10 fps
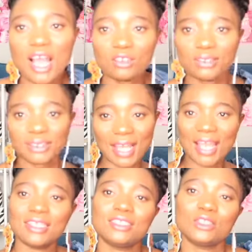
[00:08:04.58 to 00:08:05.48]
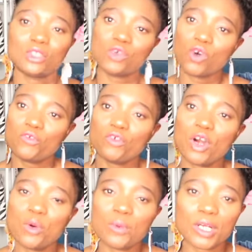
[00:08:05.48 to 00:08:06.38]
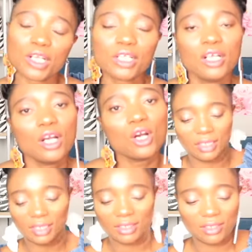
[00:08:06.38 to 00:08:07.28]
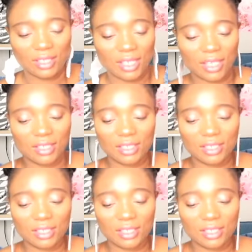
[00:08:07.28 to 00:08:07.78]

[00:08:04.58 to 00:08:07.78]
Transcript: outside to go for a walk. Okay,